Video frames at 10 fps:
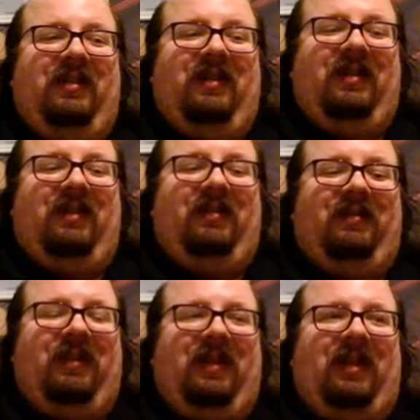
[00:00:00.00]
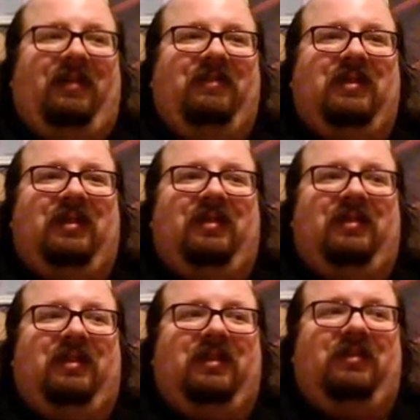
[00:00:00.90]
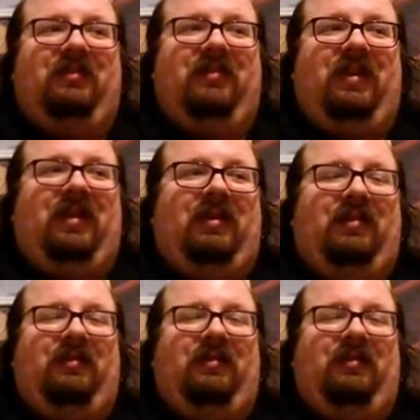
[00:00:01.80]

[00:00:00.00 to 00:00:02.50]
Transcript: When it came to just being,